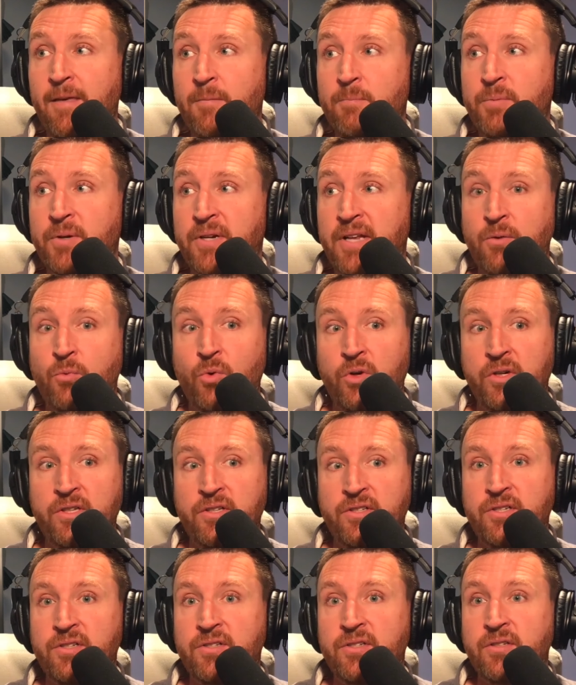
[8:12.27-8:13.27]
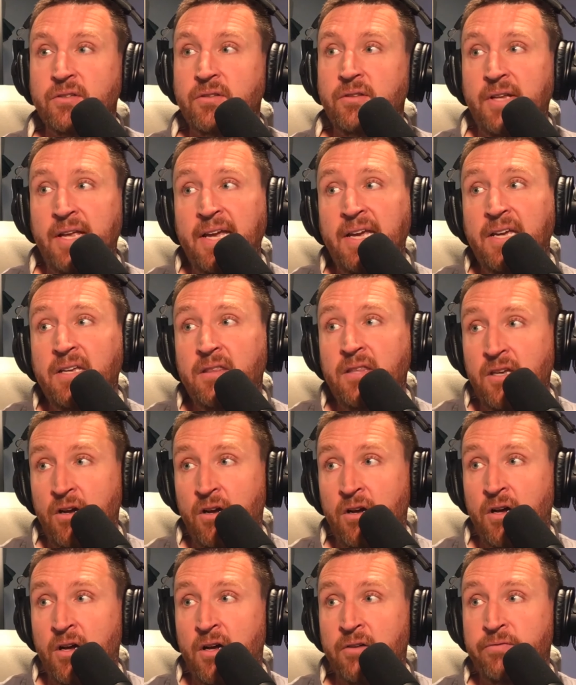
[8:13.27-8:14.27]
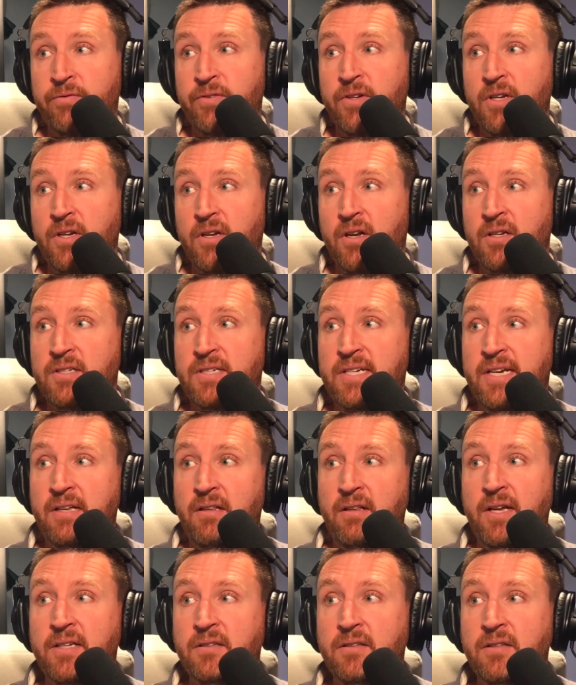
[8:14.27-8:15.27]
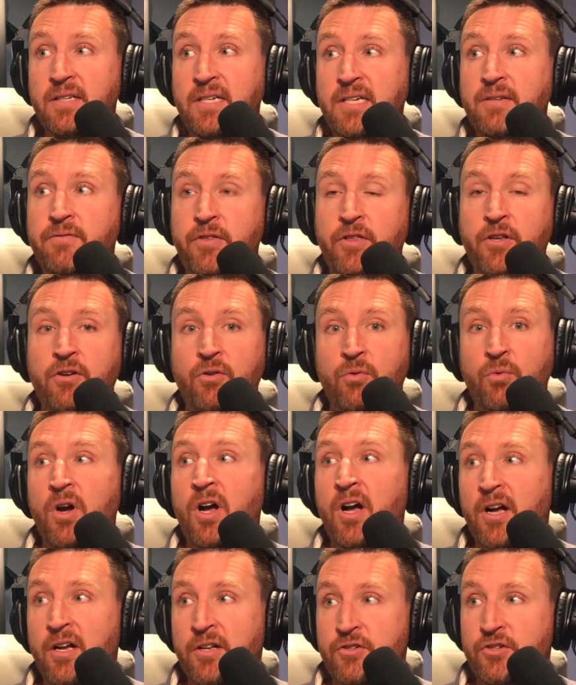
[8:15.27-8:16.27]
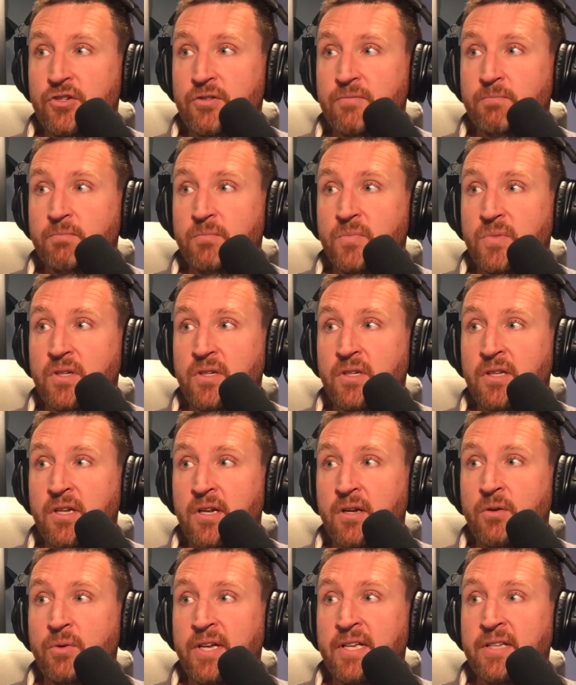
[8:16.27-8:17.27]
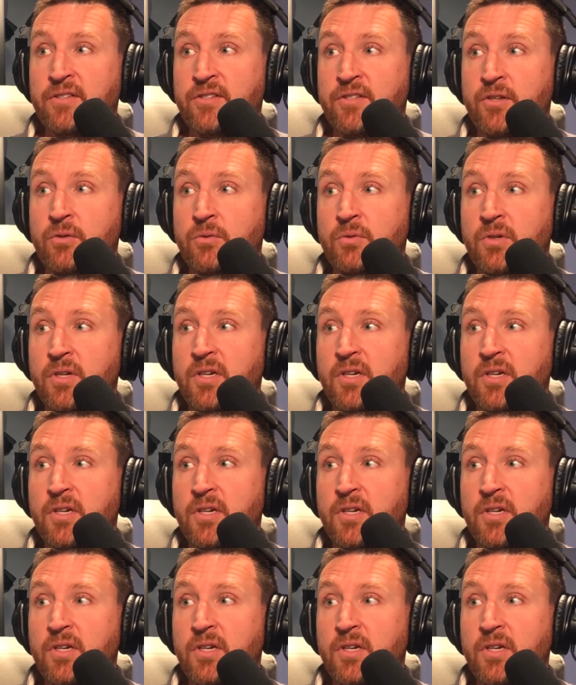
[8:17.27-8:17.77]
but I wanted to delay the off until I leave the garage. And so